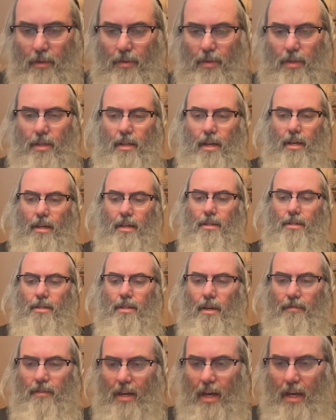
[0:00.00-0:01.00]
The days
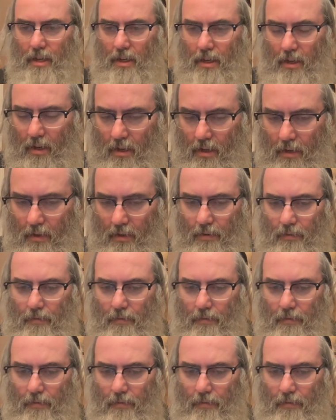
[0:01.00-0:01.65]
of Chanuka